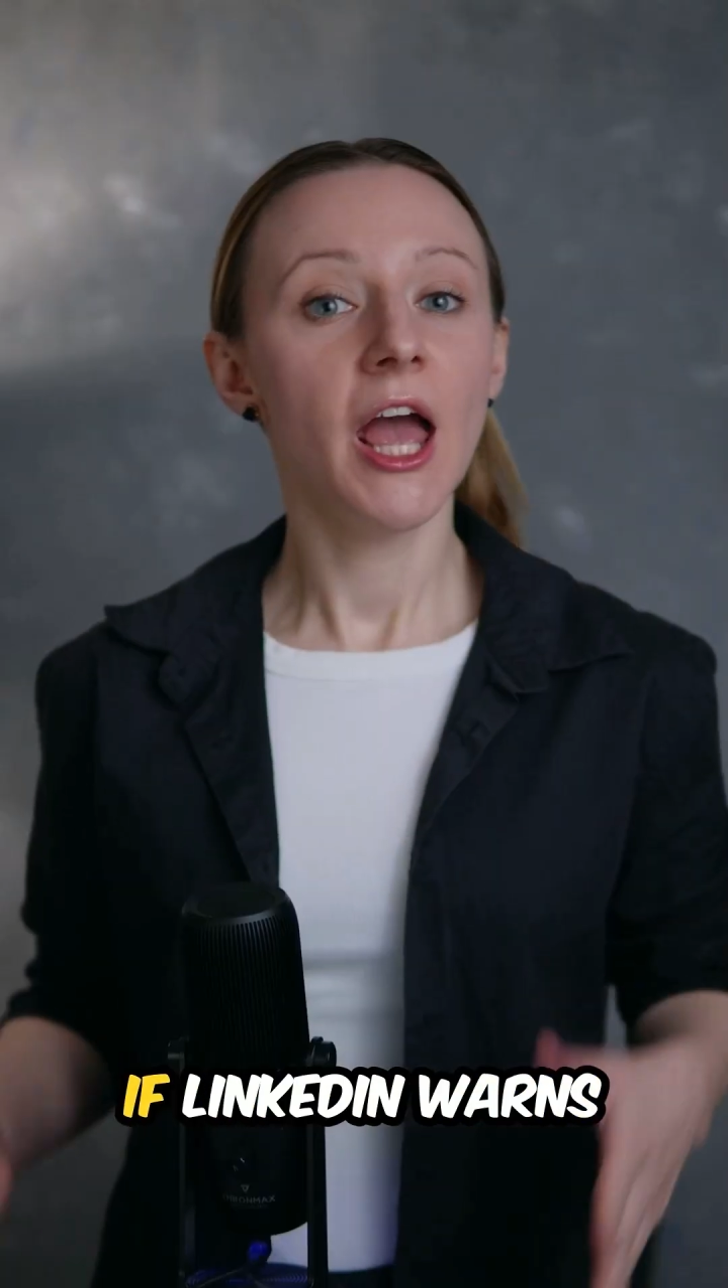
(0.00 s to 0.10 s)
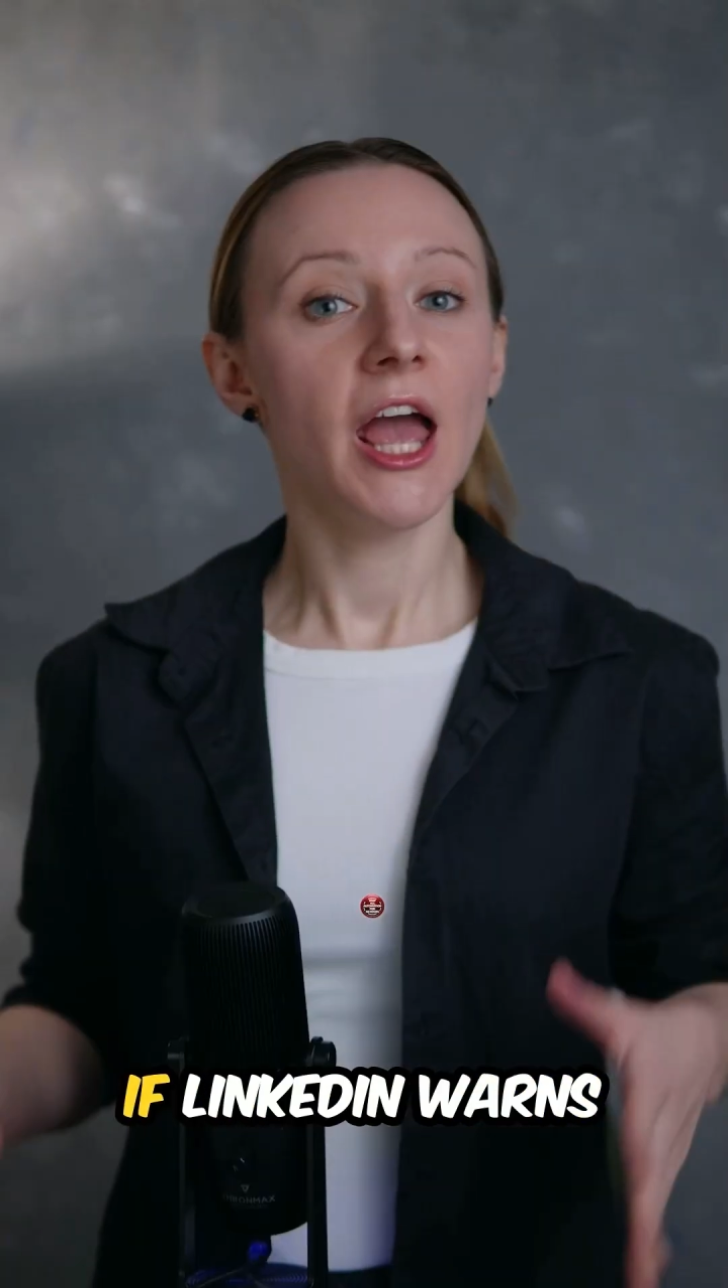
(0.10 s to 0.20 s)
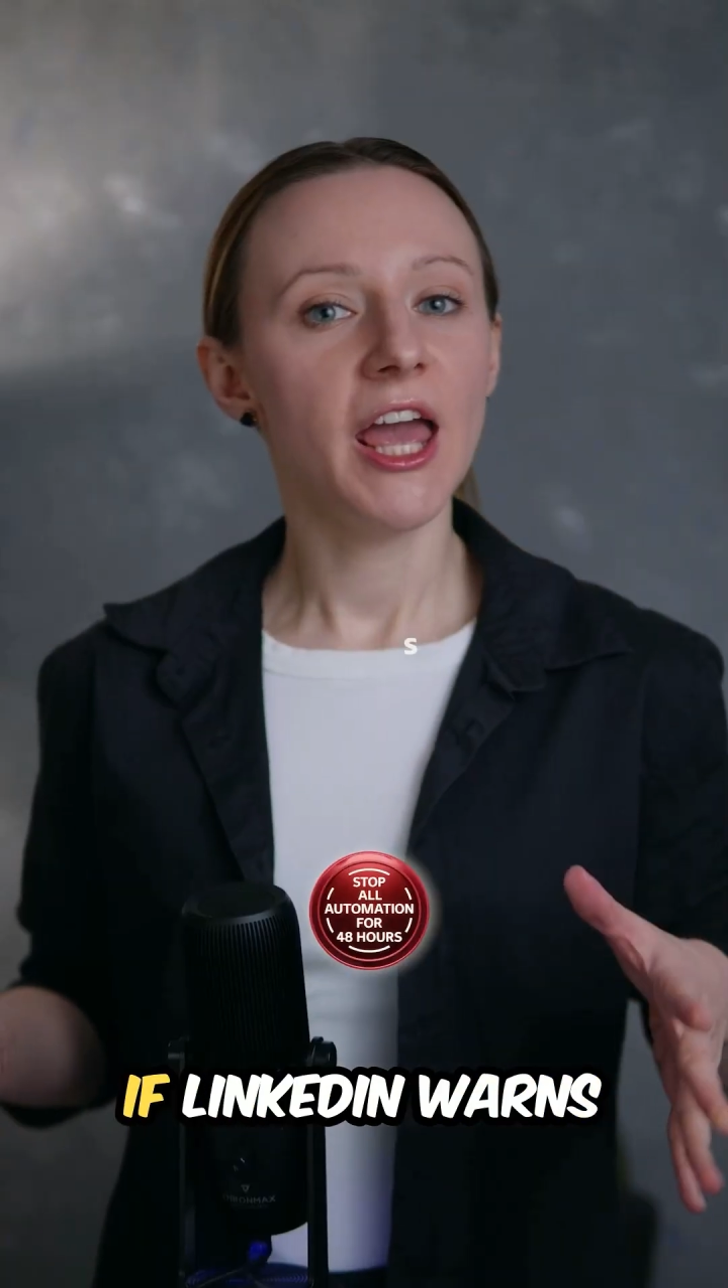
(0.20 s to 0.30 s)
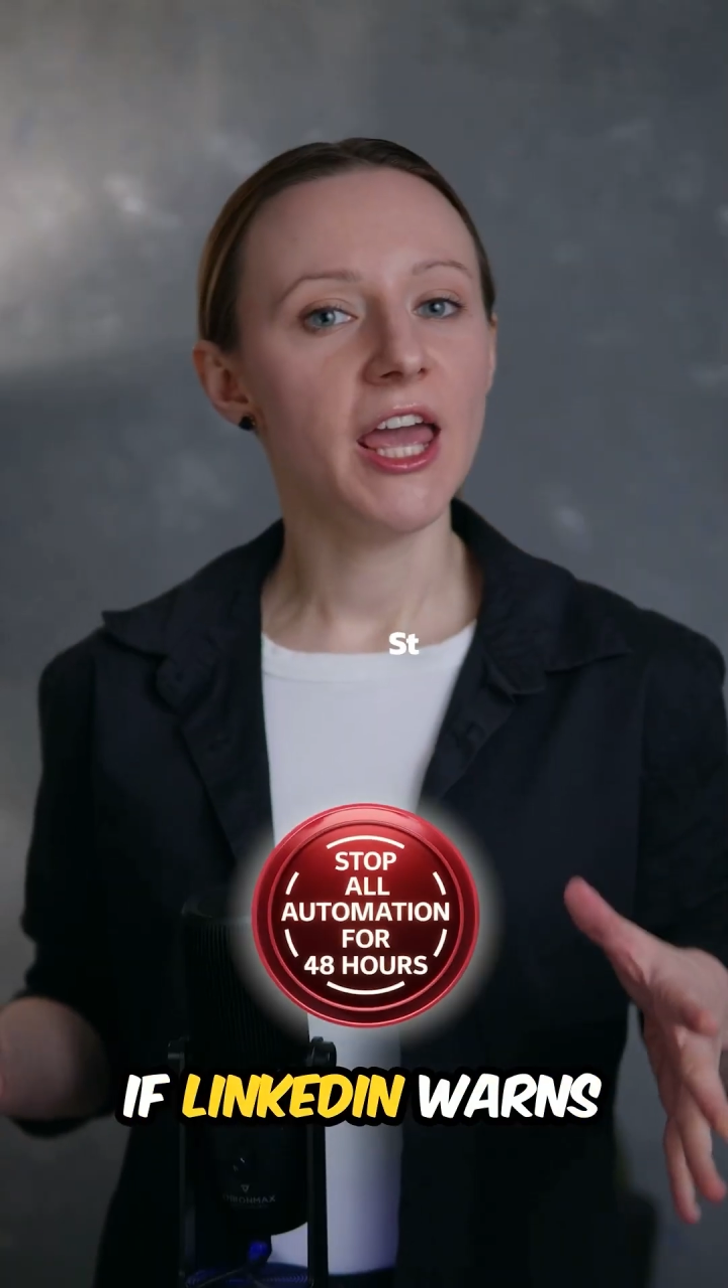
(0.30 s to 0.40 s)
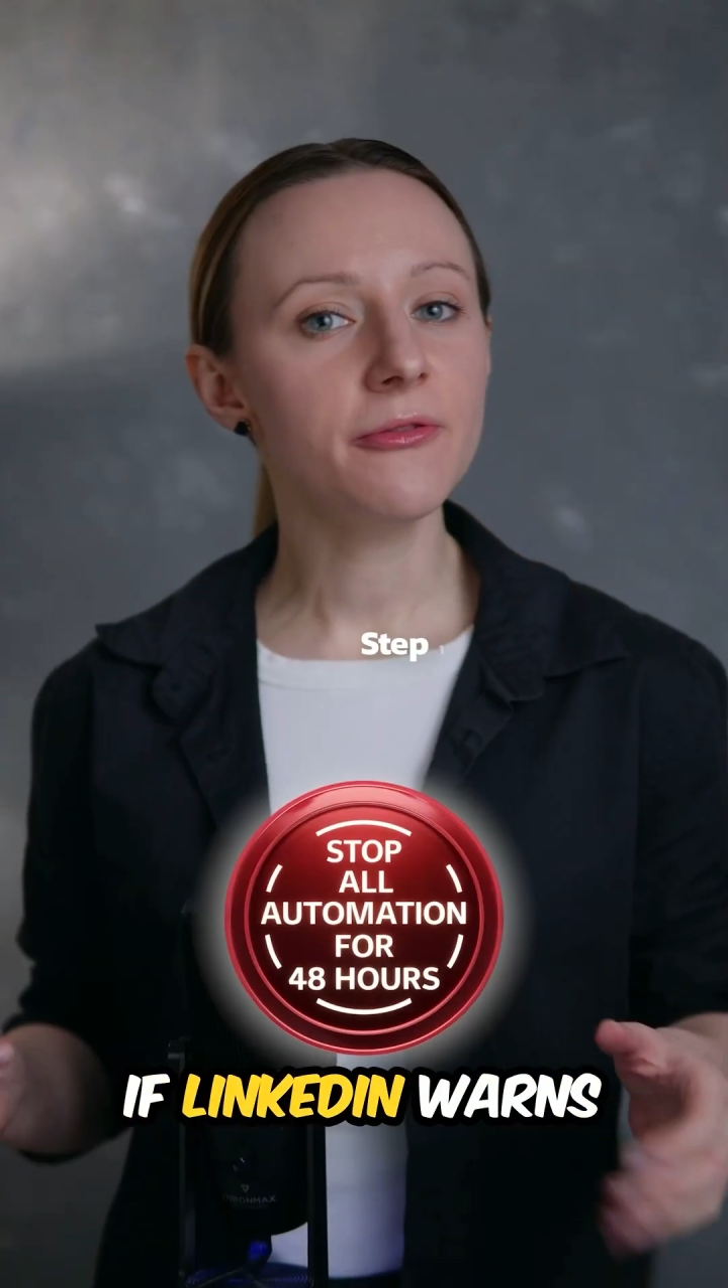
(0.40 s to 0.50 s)

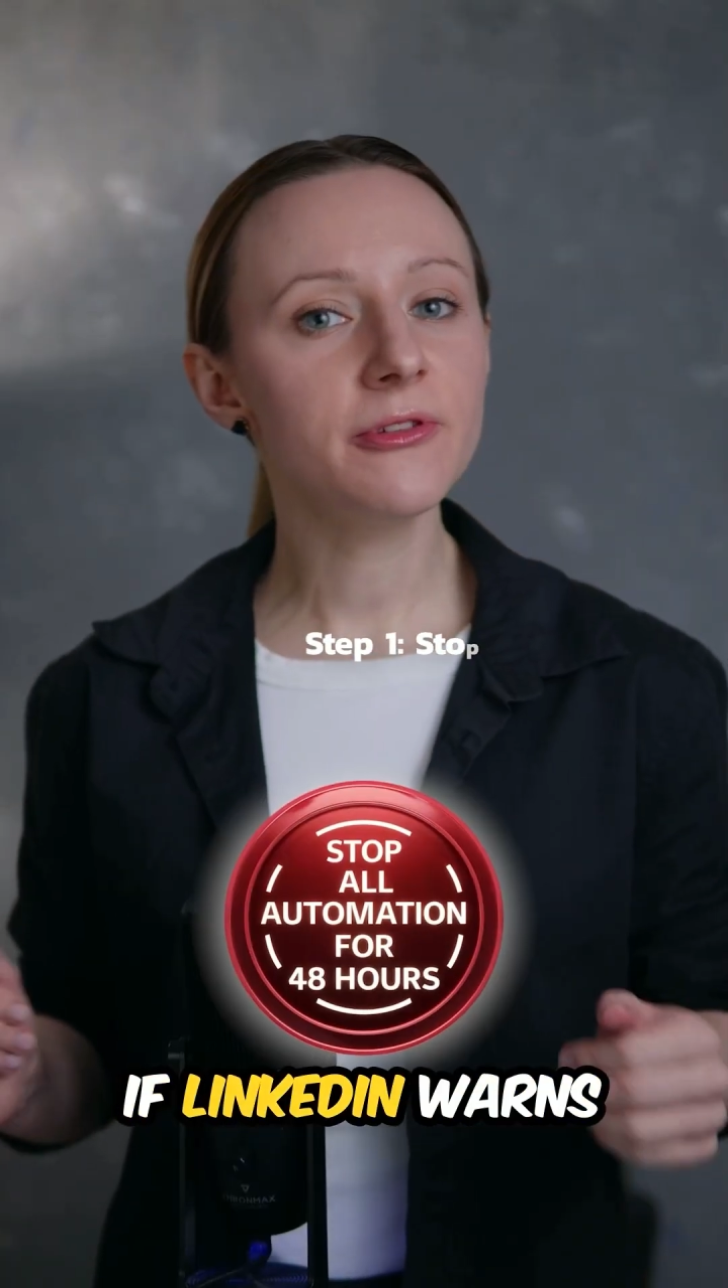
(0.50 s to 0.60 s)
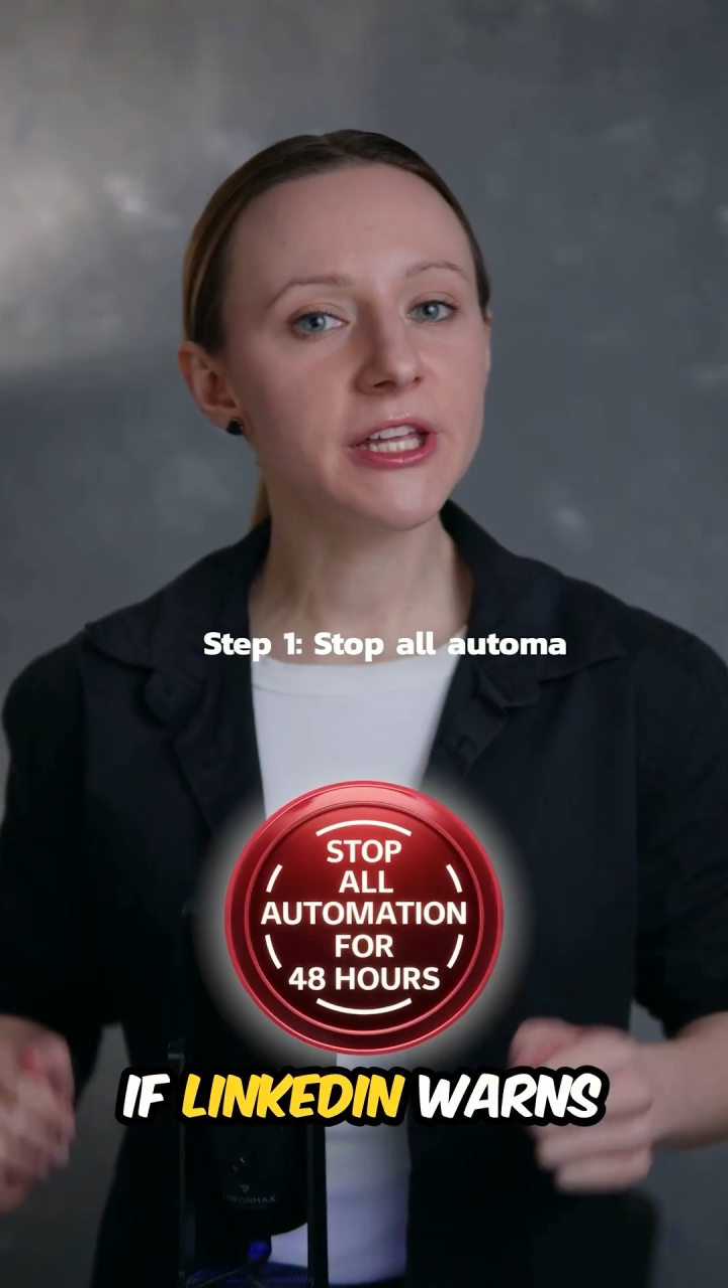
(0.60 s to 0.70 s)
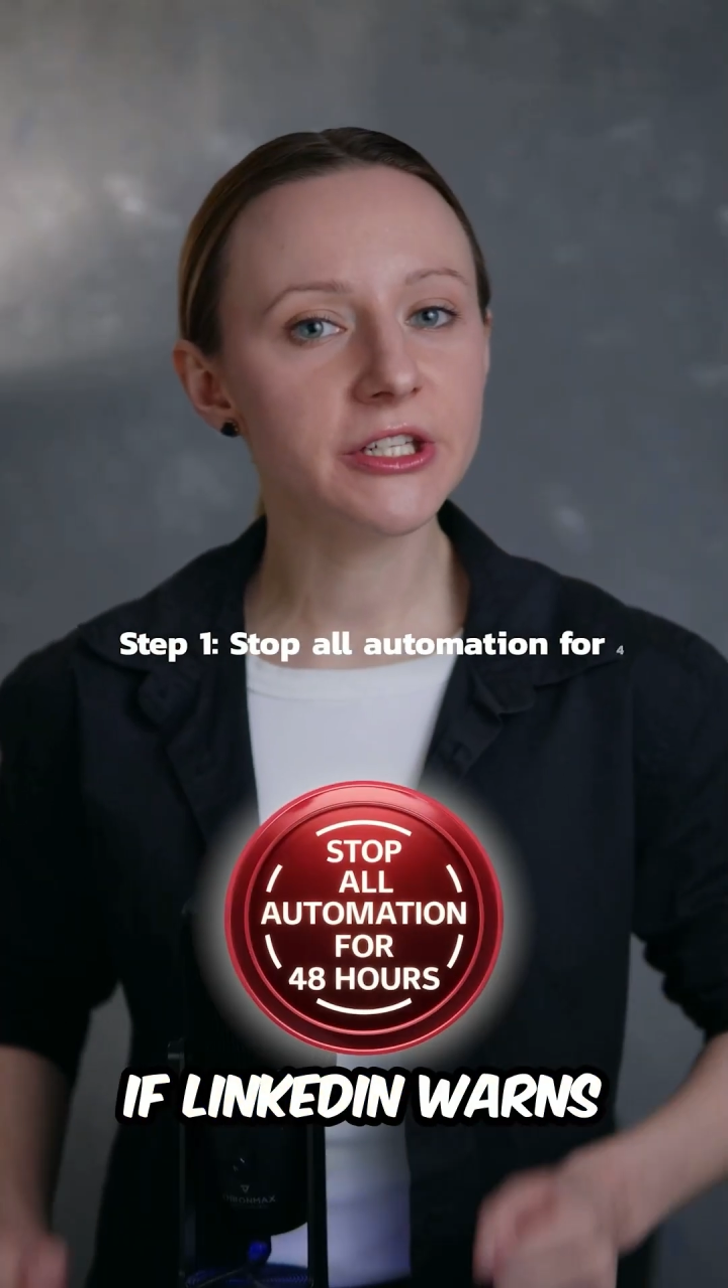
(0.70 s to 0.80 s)
If LinkedIn